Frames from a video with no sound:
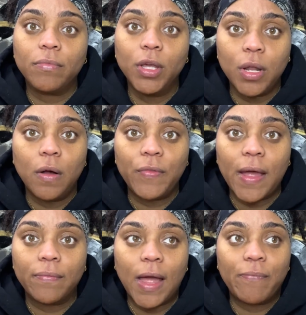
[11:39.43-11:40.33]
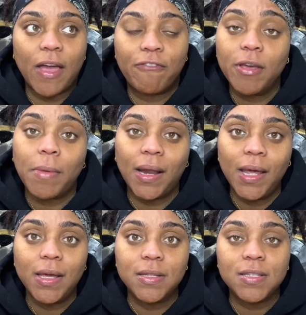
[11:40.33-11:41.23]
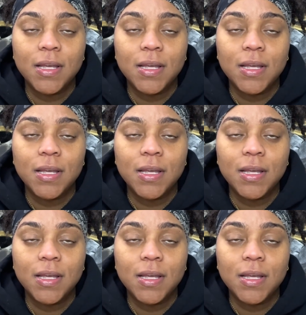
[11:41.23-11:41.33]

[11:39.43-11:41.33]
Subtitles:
that fit my needs.